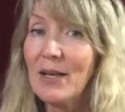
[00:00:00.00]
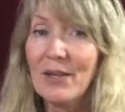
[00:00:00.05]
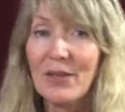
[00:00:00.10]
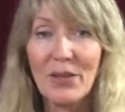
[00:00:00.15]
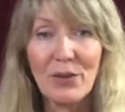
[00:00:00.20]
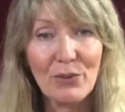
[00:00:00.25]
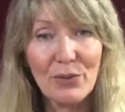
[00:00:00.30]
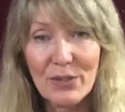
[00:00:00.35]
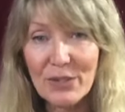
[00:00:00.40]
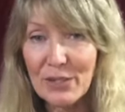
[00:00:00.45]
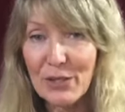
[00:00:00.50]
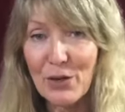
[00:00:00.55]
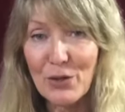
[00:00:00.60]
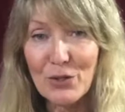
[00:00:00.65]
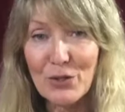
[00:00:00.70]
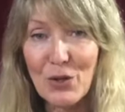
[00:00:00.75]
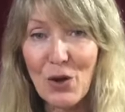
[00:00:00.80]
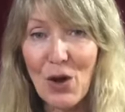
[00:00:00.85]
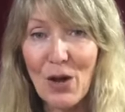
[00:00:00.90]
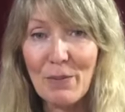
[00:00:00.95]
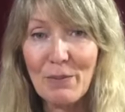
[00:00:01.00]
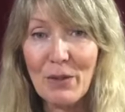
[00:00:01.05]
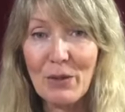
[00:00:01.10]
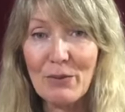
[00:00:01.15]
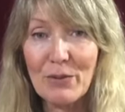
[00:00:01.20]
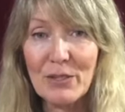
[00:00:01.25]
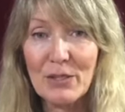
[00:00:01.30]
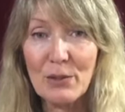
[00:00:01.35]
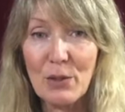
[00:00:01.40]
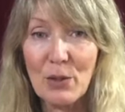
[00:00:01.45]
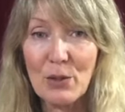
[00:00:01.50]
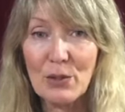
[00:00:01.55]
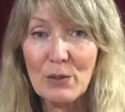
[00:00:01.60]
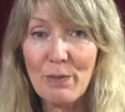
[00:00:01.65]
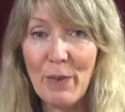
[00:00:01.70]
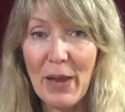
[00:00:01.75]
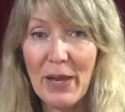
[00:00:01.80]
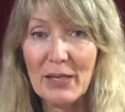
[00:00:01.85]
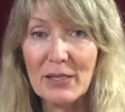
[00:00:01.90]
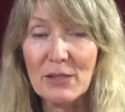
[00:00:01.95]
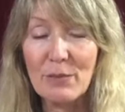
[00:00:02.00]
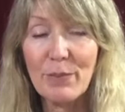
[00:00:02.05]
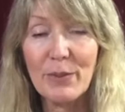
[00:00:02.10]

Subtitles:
there is no time, there is no space.